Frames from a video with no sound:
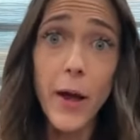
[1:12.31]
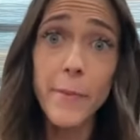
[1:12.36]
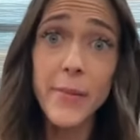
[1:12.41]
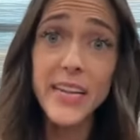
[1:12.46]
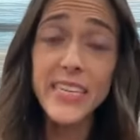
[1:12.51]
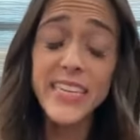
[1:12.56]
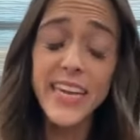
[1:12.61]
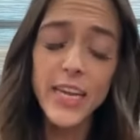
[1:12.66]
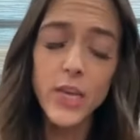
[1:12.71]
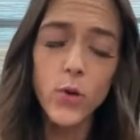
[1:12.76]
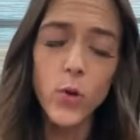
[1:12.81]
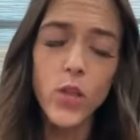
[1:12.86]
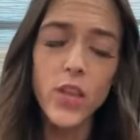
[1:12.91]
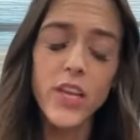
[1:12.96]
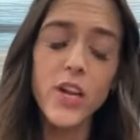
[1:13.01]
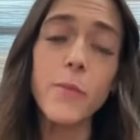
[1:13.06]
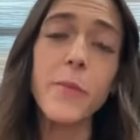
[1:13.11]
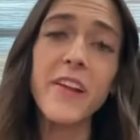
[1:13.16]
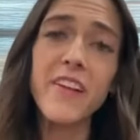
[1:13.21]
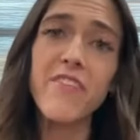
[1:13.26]
I'm going to take you a
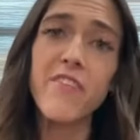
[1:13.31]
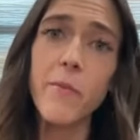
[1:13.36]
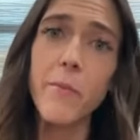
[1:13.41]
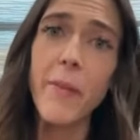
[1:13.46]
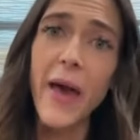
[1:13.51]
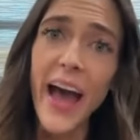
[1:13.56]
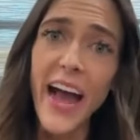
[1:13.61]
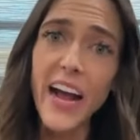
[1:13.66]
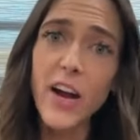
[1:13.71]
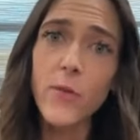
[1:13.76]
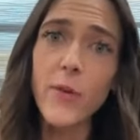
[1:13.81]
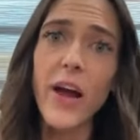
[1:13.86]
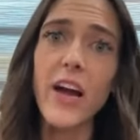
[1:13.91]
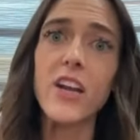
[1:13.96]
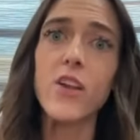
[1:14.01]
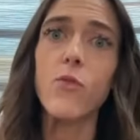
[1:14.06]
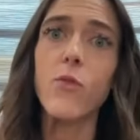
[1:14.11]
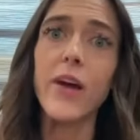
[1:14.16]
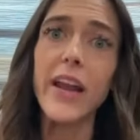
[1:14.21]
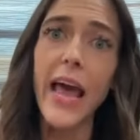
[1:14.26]
little bit of a
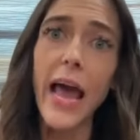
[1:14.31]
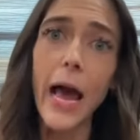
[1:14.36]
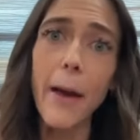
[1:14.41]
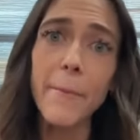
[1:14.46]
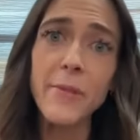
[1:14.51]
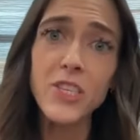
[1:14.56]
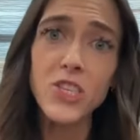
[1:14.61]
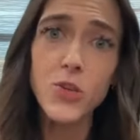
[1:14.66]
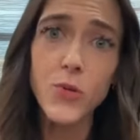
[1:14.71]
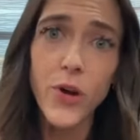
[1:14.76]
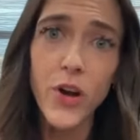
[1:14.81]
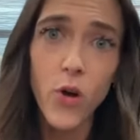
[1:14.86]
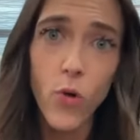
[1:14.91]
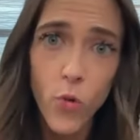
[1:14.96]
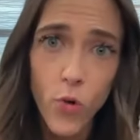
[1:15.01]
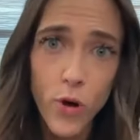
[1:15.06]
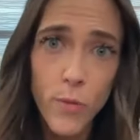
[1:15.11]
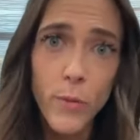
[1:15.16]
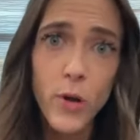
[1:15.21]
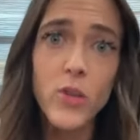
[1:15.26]
background of what happens to
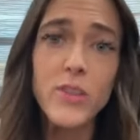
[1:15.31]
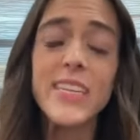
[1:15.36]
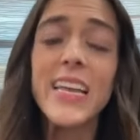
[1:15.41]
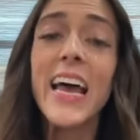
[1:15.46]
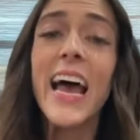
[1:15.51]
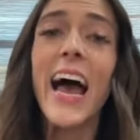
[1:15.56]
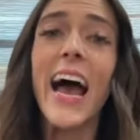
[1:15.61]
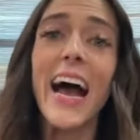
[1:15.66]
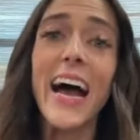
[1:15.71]
our hormones